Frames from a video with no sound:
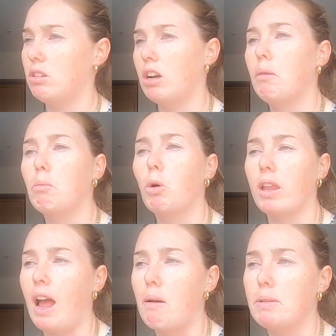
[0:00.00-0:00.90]
You know, I'm more
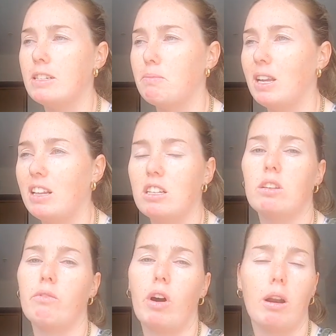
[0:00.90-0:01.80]
than happy to be in this
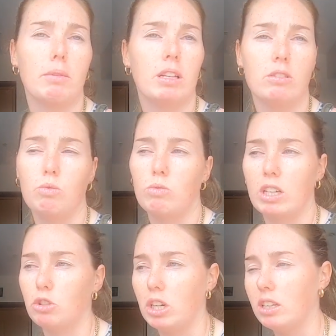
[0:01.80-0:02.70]
environment and
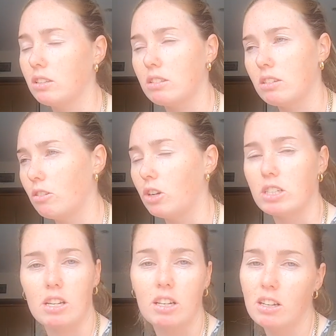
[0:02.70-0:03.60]
run drinks,
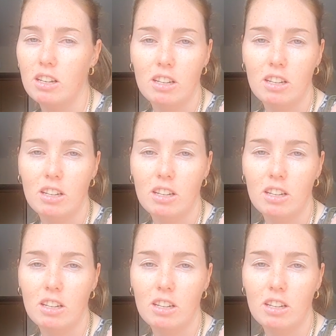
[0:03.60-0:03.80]
honestly.